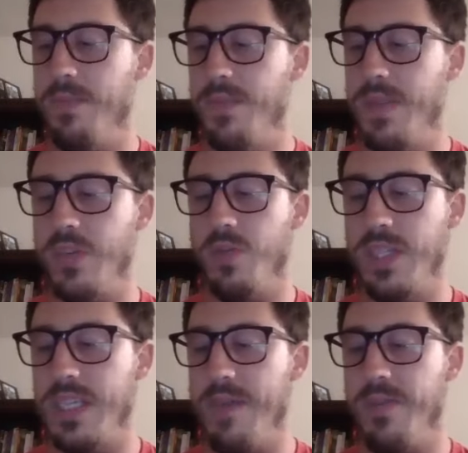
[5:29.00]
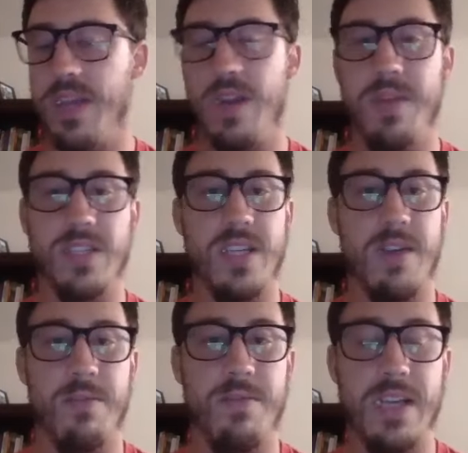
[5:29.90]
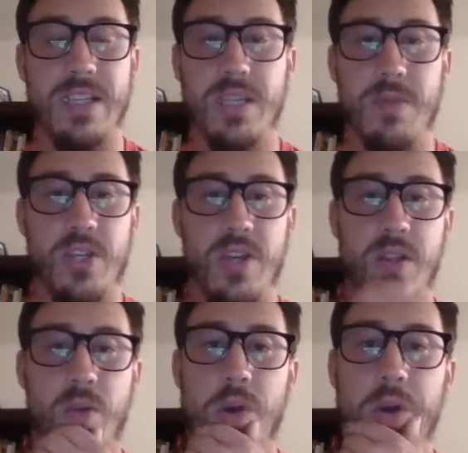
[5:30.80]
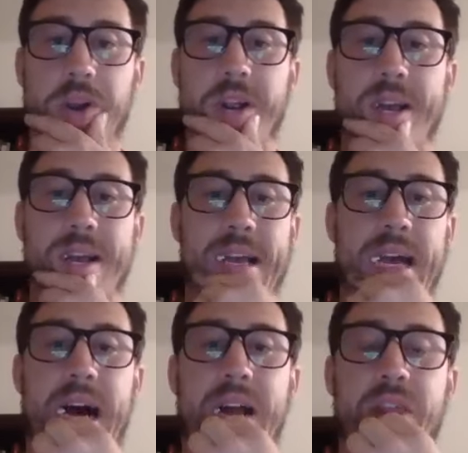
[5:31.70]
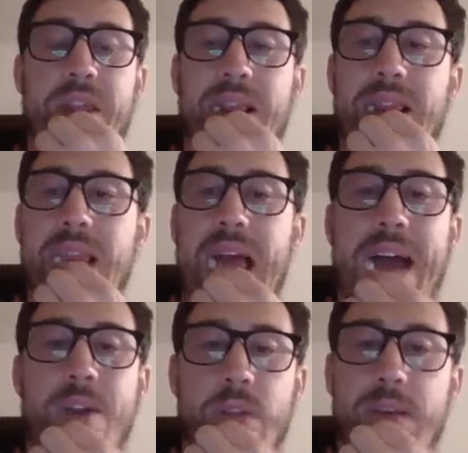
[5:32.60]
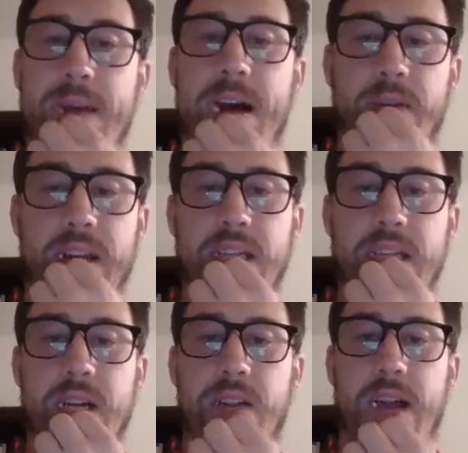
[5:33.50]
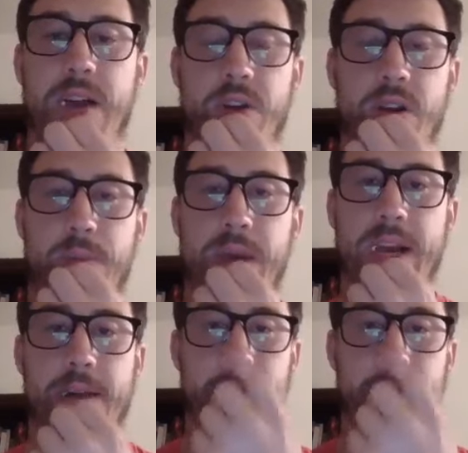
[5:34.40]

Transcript: This one's definitely gonna be a suffer fest, especially on the rower. Laterally bounding is gonna allow you to pick up